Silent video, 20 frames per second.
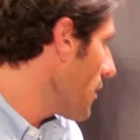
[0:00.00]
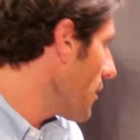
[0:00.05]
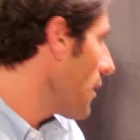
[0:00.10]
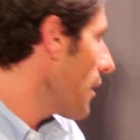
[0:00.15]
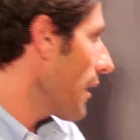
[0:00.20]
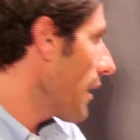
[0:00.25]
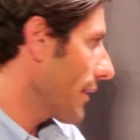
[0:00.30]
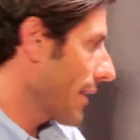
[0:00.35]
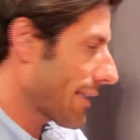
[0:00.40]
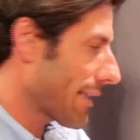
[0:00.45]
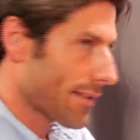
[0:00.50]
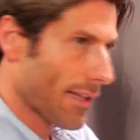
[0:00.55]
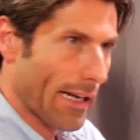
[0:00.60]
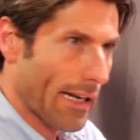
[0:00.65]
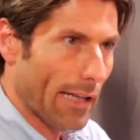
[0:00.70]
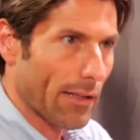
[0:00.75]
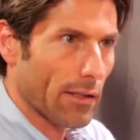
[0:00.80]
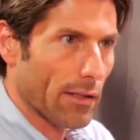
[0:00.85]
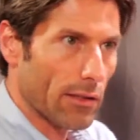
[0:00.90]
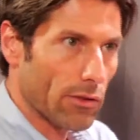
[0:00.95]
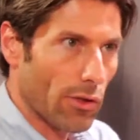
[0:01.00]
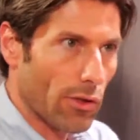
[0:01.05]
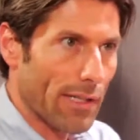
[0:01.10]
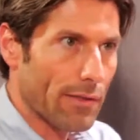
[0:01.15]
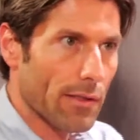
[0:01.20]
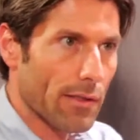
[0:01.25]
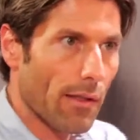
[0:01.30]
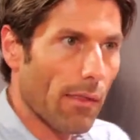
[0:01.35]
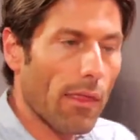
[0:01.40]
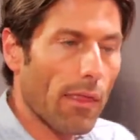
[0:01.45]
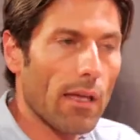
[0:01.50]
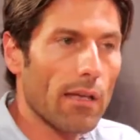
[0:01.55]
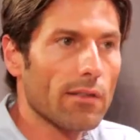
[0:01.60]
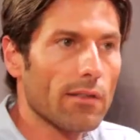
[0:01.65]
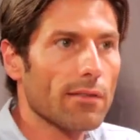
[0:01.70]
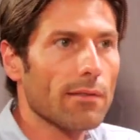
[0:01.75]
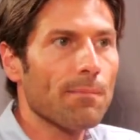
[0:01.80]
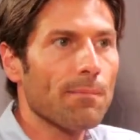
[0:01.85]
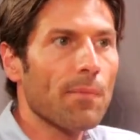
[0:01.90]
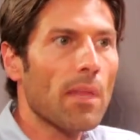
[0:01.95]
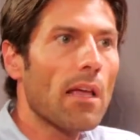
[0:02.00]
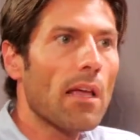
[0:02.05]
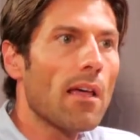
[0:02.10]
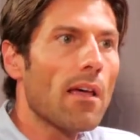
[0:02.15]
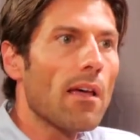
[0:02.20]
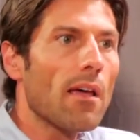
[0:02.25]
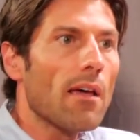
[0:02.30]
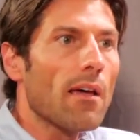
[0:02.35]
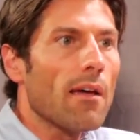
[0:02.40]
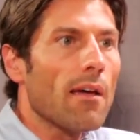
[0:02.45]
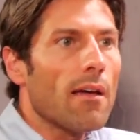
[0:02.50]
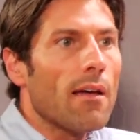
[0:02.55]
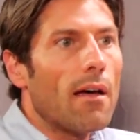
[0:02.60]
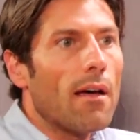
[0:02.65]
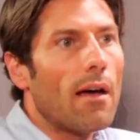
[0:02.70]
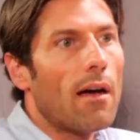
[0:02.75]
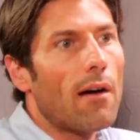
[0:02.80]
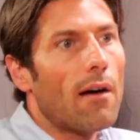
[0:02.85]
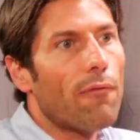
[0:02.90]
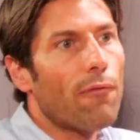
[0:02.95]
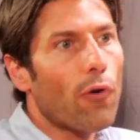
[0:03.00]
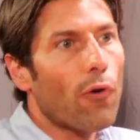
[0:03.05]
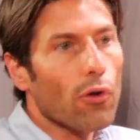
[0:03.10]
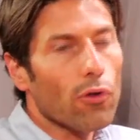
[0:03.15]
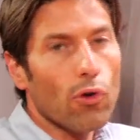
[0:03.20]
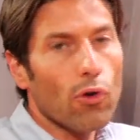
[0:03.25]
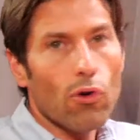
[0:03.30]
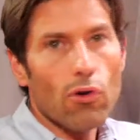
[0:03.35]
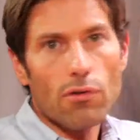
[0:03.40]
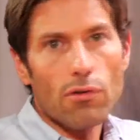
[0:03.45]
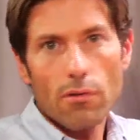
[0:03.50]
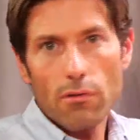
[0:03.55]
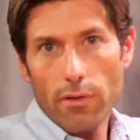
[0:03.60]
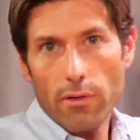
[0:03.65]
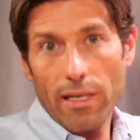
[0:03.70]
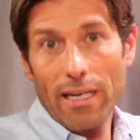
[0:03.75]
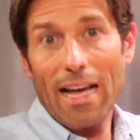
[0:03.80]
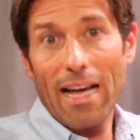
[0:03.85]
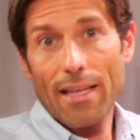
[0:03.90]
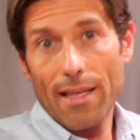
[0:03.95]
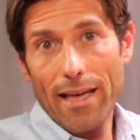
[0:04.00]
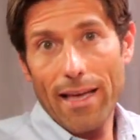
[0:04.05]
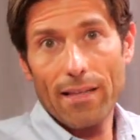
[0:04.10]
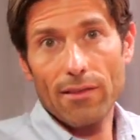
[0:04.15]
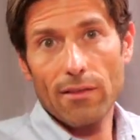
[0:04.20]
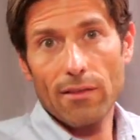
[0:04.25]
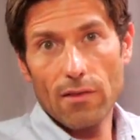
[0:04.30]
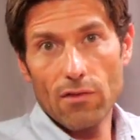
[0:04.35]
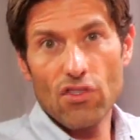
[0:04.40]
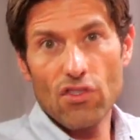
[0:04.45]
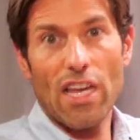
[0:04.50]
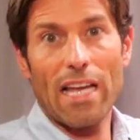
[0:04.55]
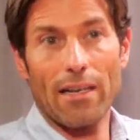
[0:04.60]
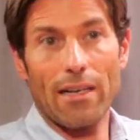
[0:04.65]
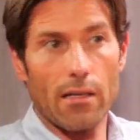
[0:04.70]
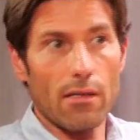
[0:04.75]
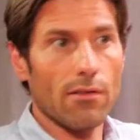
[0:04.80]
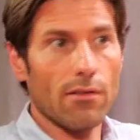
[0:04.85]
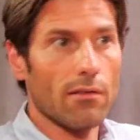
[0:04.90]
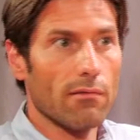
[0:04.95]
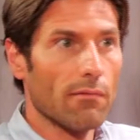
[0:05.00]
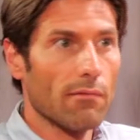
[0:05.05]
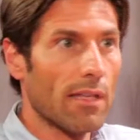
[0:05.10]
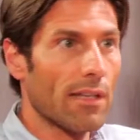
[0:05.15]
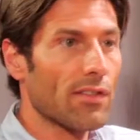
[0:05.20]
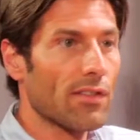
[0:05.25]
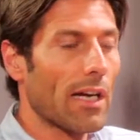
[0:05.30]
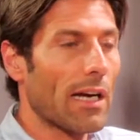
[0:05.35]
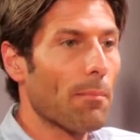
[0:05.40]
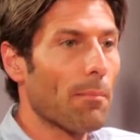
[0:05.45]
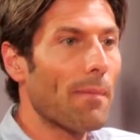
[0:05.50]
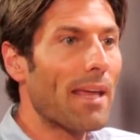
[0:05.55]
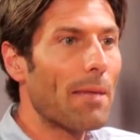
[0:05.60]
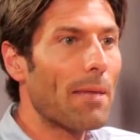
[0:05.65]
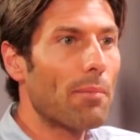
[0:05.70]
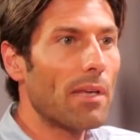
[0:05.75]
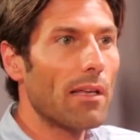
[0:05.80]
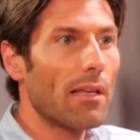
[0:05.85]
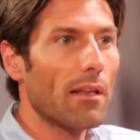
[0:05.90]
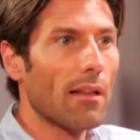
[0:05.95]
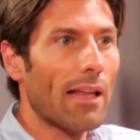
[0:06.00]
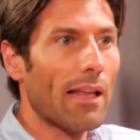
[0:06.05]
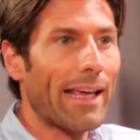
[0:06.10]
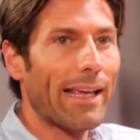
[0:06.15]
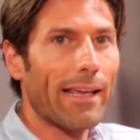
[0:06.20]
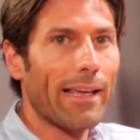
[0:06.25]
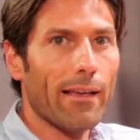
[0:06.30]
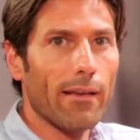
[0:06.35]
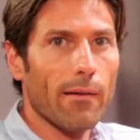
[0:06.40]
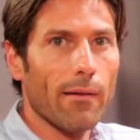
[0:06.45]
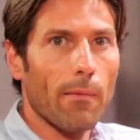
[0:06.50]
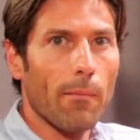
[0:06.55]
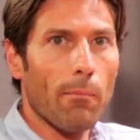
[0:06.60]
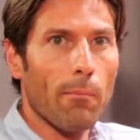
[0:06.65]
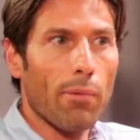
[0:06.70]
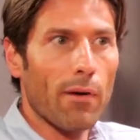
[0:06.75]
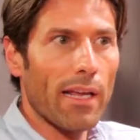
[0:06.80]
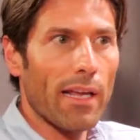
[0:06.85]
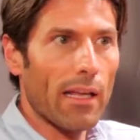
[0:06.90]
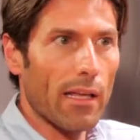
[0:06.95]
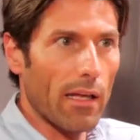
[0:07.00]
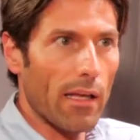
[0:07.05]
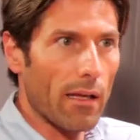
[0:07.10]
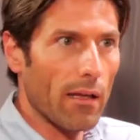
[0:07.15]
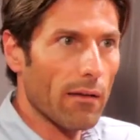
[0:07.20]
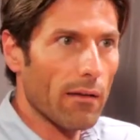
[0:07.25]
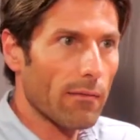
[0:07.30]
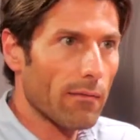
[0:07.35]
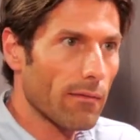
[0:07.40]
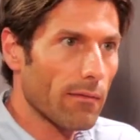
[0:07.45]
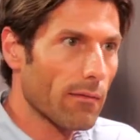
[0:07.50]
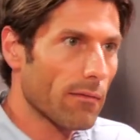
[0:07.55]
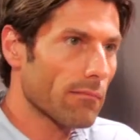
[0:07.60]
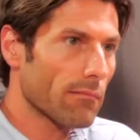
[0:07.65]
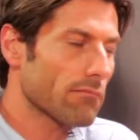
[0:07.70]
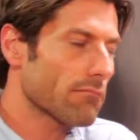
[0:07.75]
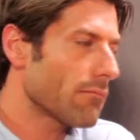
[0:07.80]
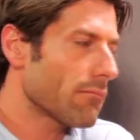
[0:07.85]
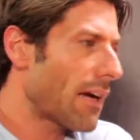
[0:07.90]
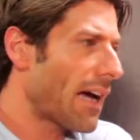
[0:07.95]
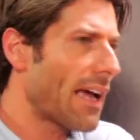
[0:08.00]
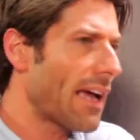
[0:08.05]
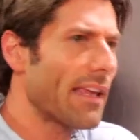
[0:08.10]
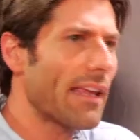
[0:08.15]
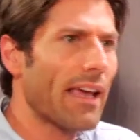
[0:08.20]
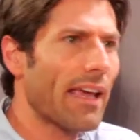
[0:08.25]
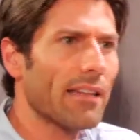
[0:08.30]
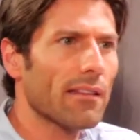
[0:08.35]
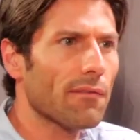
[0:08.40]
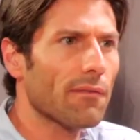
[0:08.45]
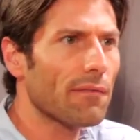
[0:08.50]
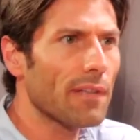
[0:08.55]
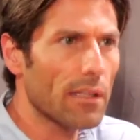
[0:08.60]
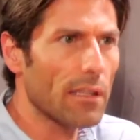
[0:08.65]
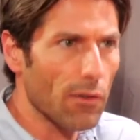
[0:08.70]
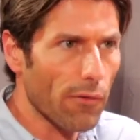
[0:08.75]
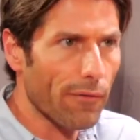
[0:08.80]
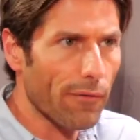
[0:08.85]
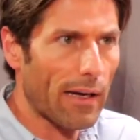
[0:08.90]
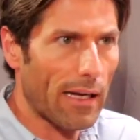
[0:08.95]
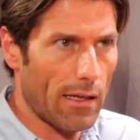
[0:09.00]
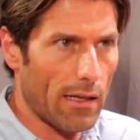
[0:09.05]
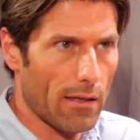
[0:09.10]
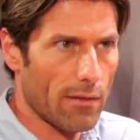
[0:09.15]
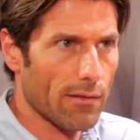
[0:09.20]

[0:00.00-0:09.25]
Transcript: and that's another interesting thing. For those in high-end channels that are maybe like bringing high-end video files,